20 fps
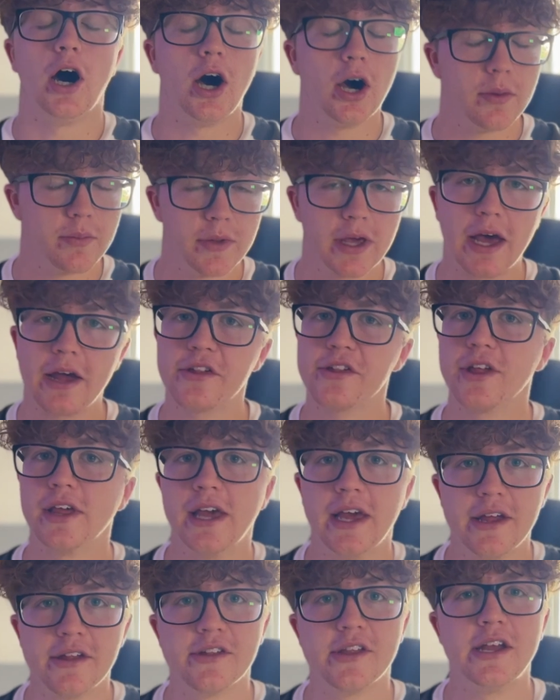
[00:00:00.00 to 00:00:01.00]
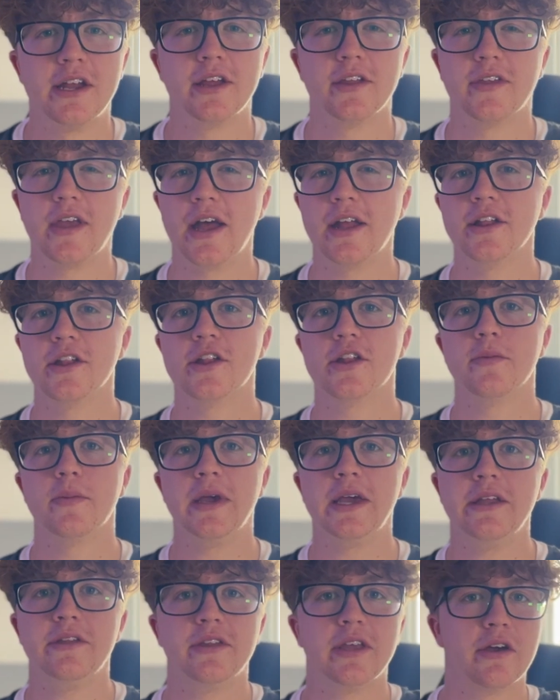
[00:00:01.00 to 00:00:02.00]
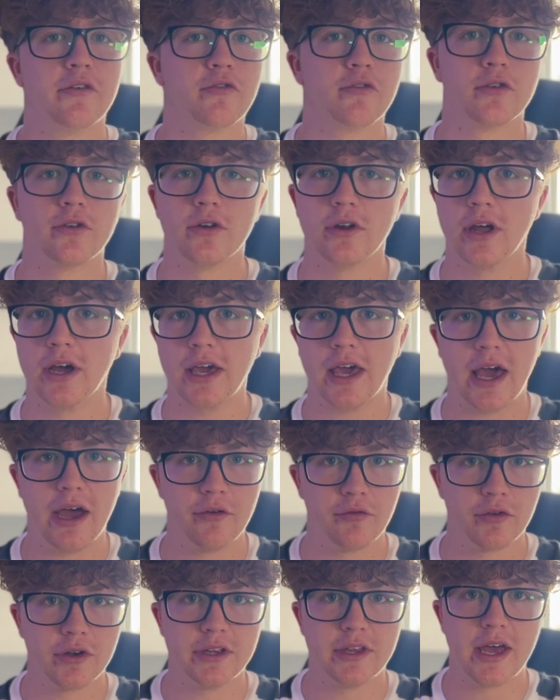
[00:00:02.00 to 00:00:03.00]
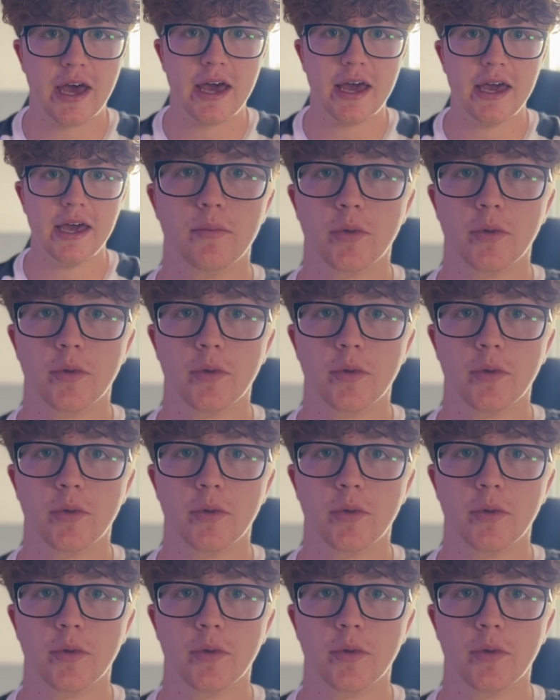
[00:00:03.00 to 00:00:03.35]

I'm guessing his dinner tends to be different like every day,